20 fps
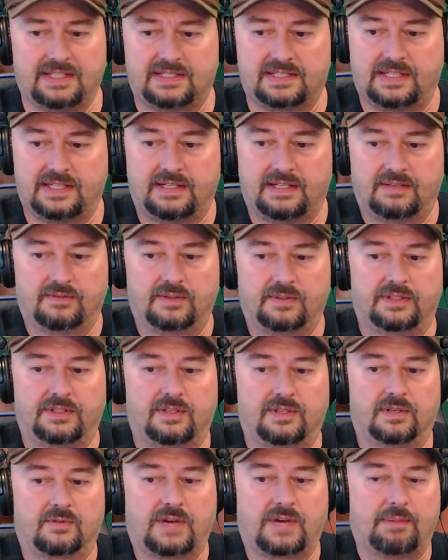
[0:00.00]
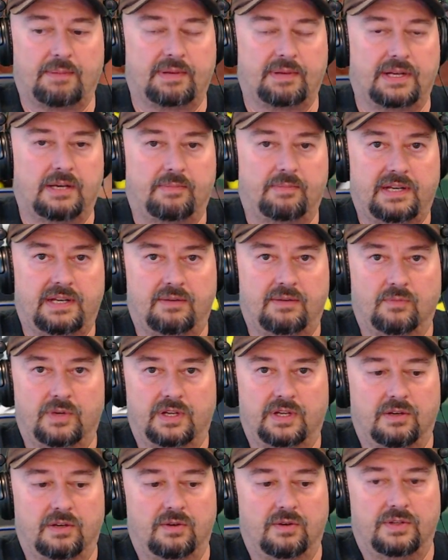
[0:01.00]
uh, really going to wrap it up. I didn't want to
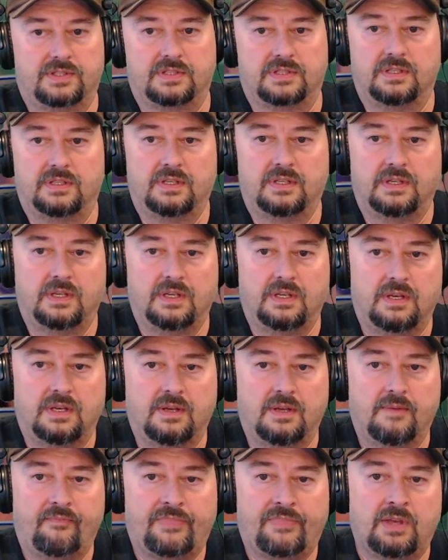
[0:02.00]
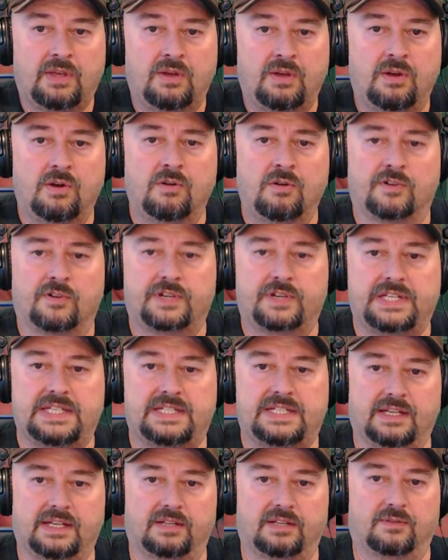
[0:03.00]
go into over
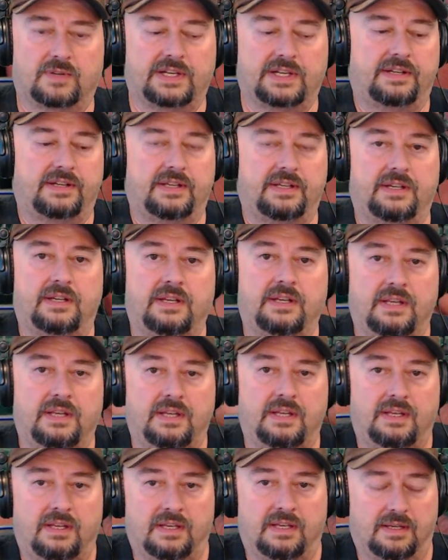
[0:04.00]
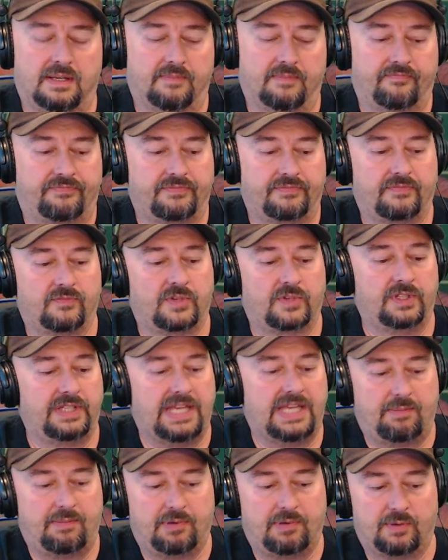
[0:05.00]
detail around it. Um, really
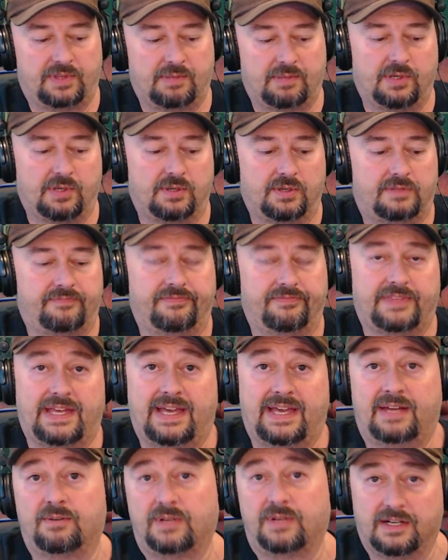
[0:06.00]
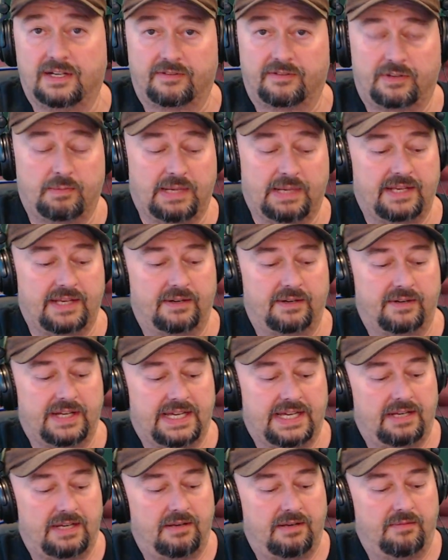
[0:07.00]
happy with the book. I don't care if you buy it or
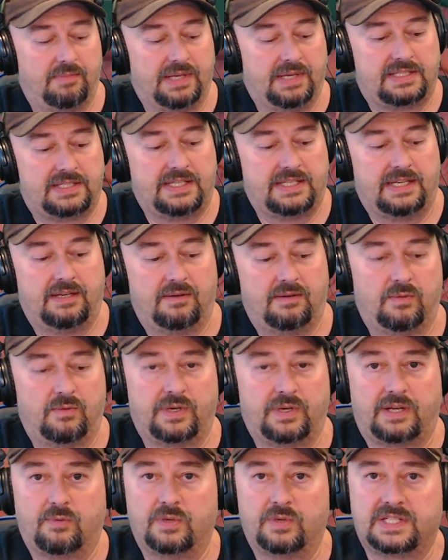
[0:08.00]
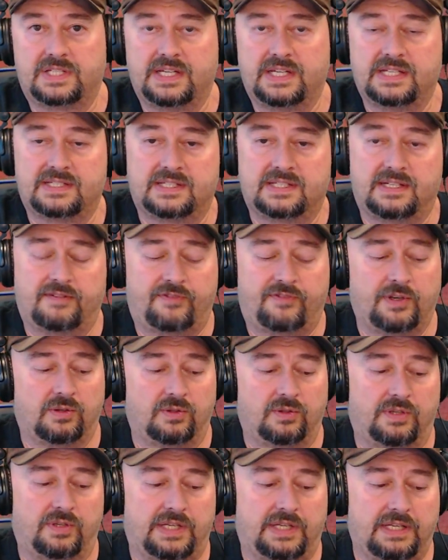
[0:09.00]
not, but uh, what I would say is that if you're
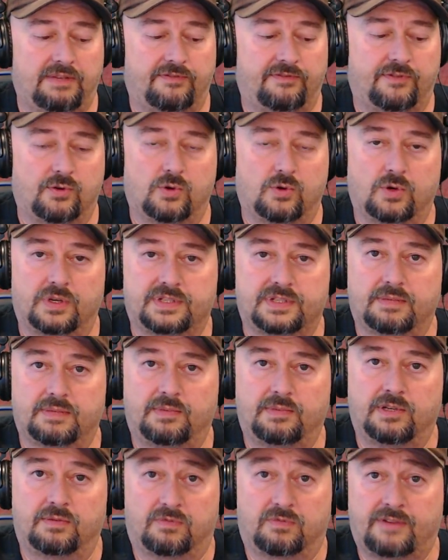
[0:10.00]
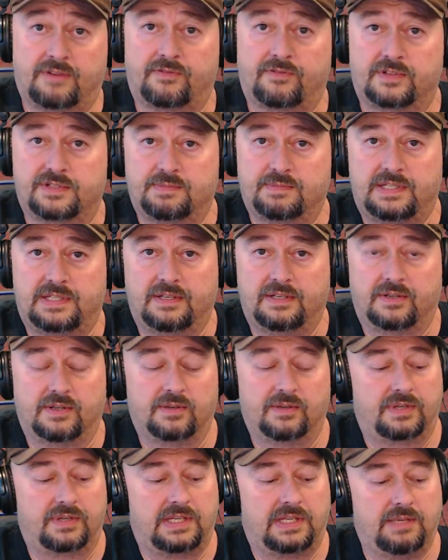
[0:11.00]
looking for some good reference
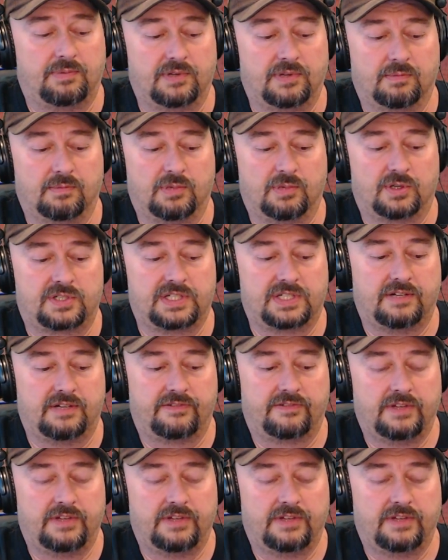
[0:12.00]
material to keep on your bookshelf